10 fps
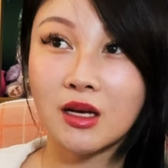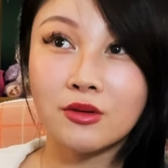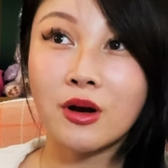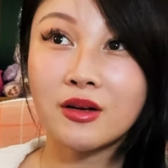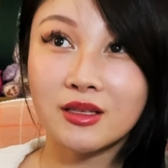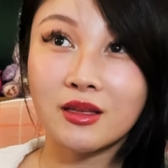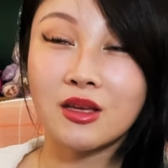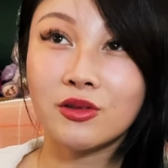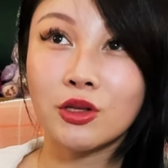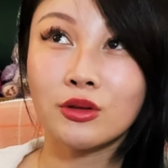And ironically,
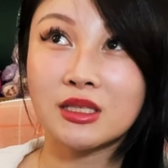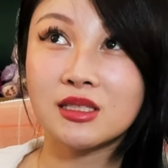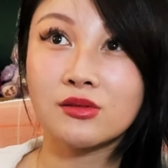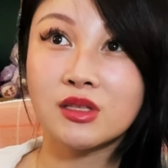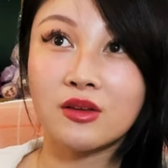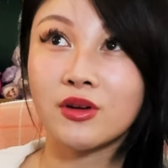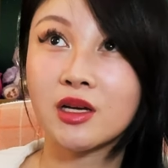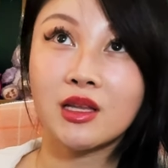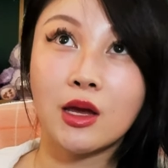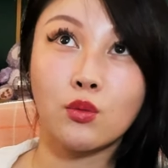even though that sounds like
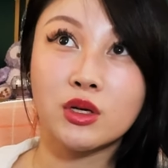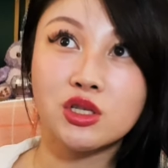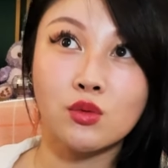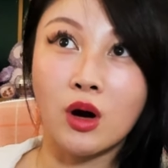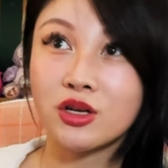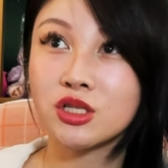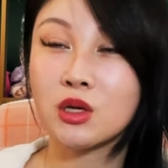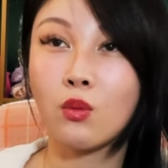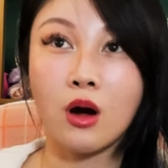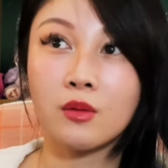very like
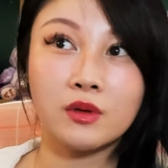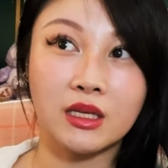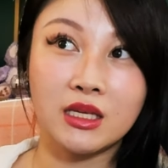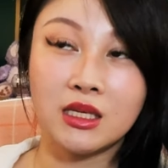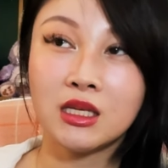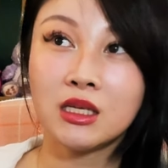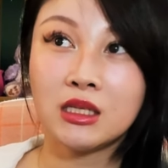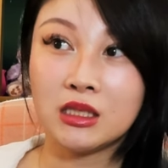wishy-washy, wobbly,